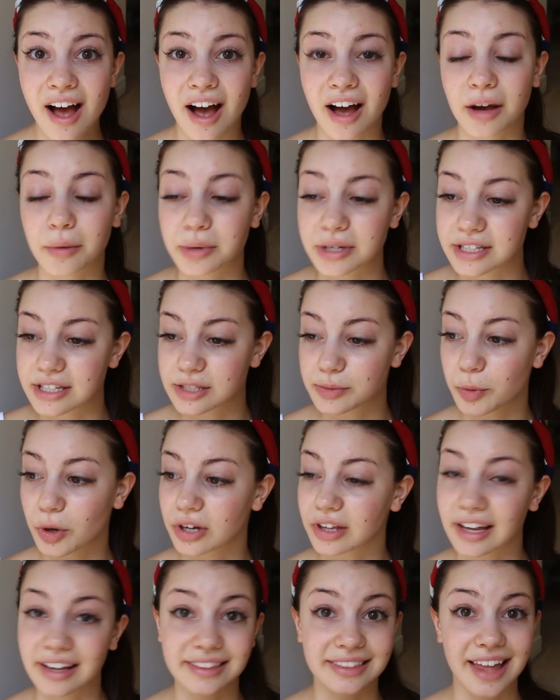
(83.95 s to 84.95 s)
because um, it's
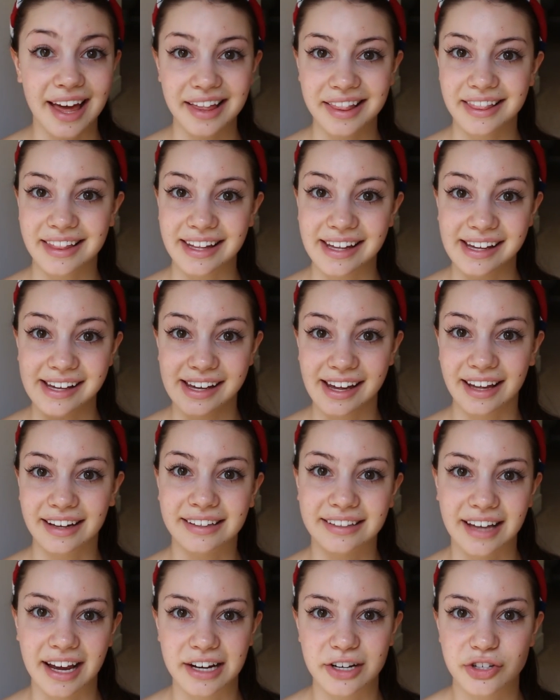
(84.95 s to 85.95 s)
more like lengthy
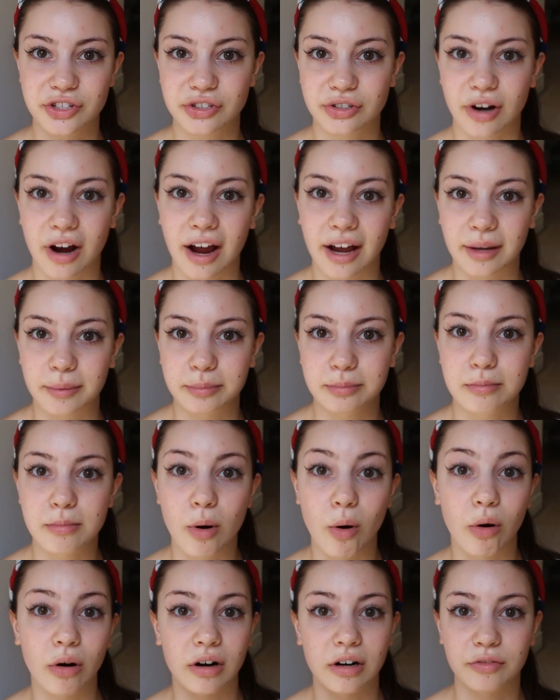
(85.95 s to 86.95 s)
and I describe
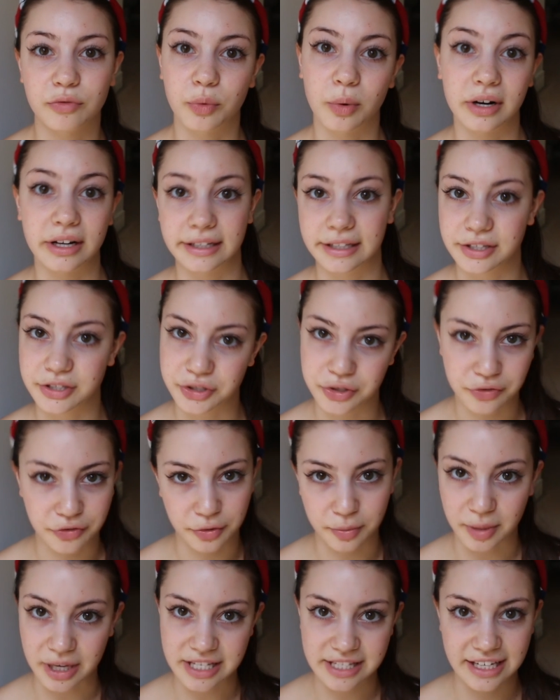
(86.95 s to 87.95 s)
more of what I do
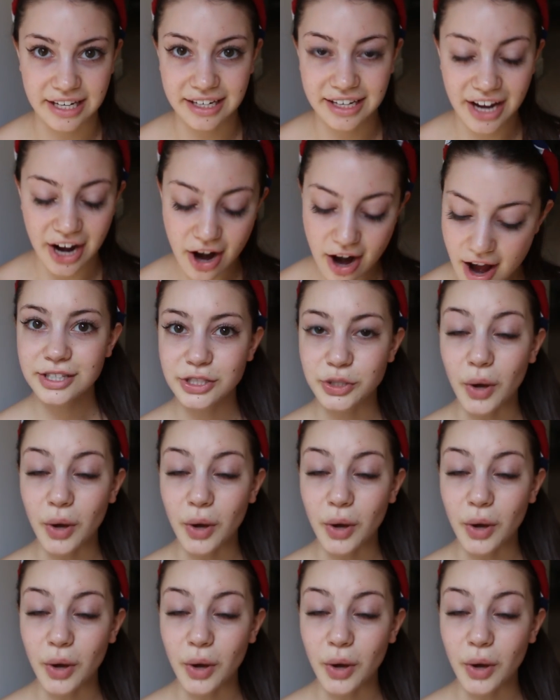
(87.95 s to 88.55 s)
for my skincare.